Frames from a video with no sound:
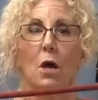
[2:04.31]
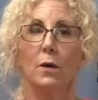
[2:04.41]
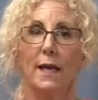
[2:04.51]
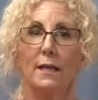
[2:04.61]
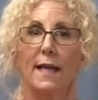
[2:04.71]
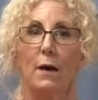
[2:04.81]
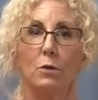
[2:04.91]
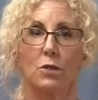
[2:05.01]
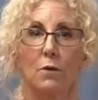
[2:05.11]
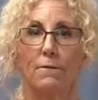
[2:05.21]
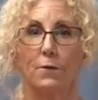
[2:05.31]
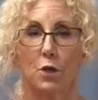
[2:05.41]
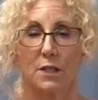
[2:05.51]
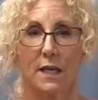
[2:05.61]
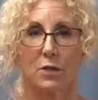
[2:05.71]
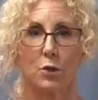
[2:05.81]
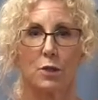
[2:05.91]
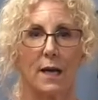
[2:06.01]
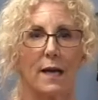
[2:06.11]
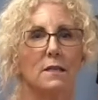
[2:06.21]
Okay, that was our first
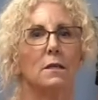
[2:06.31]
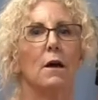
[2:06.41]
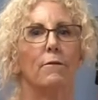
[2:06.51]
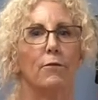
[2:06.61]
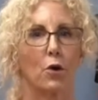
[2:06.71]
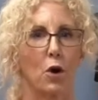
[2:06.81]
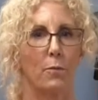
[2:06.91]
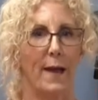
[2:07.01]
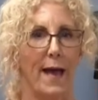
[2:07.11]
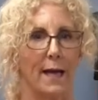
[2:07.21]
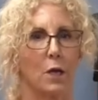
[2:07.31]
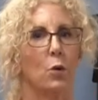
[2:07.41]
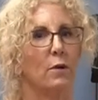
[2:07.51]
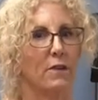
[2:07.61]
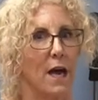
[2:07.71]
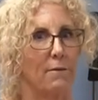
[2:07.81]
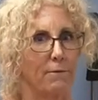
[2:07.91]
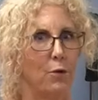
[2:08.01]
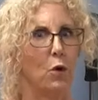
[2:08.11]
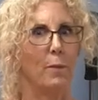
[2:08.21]
exercise for our back. We've got a
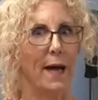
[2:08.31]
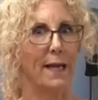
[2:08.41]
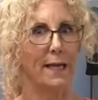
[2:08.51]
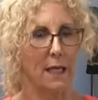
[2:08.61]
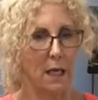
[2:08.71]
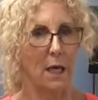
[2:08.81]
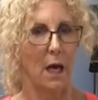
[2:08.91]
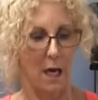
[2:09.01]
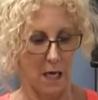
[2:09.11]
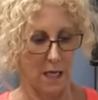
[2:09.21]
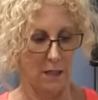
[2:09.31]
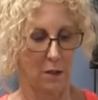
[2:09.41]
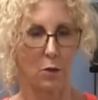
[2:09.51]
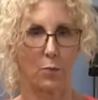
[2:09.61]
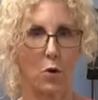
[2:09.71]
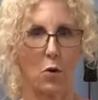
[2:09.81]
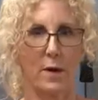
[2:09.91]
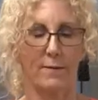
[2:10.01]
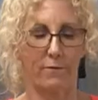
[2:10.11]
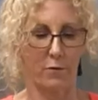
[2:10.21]
full body little
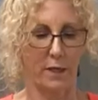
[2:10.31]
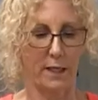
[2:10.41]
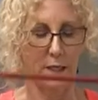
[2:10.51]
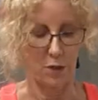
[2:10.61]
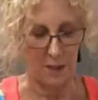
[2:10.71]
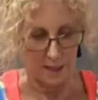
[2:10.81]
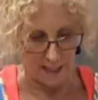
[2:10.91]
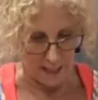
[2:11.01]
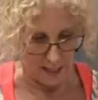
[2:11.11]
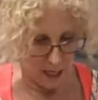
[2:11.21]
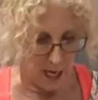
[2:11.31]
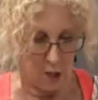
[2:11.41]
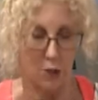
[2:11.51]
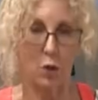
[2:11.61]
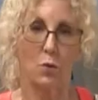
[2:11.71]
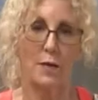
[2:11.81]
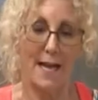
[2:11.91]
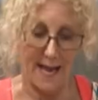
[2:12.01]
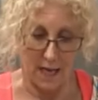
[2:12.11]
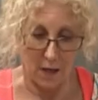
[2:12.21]
program for you here today. So
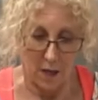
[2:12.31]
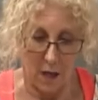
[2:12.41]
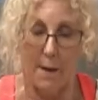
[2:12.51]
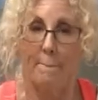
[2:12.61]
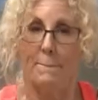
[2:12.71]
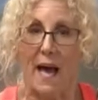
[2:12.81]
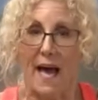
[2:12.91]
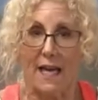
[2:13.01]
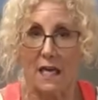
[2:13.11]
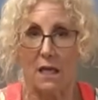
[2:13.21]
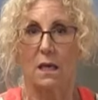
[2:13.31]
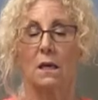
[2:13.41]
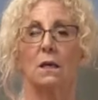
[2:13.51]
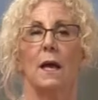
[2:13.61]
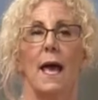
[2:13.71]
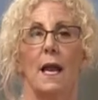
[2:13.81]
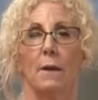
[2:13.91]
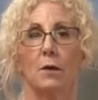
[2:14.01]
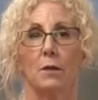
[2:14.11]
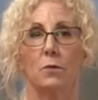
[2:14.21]
now, back, and
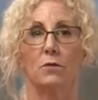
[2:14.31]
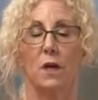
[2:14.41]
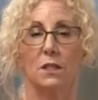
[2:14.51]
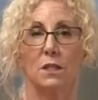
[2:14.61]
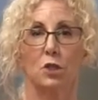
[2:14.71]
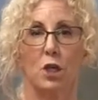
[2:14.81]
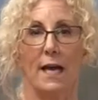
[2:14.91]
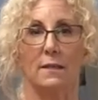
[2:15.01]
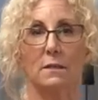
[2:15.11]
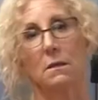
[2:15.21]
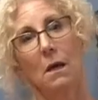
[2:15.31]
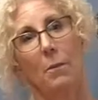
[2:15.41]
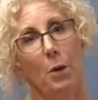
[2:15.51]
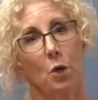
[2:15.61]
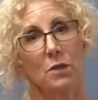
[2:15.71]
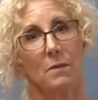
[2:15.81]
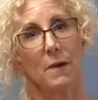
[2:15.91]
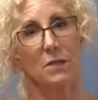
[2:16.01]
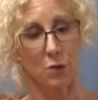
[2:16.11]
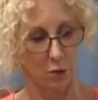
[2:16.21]
I'm gonna move on to chest, opposing
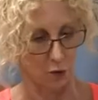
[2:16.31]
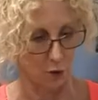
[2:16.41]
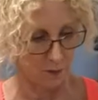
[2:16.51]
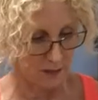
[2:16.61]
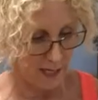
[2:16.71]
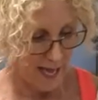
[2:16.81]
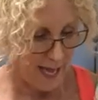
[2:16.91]
muscle groups.